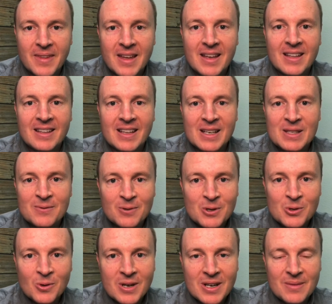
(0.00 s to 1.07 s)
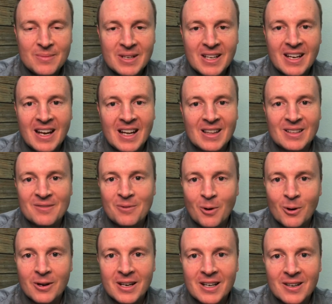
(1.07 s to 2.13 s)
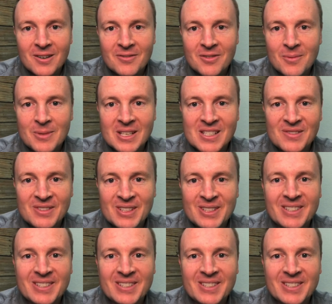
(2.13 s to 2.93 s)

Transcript: Thanks for joining me. I look forward to hearing from each of you.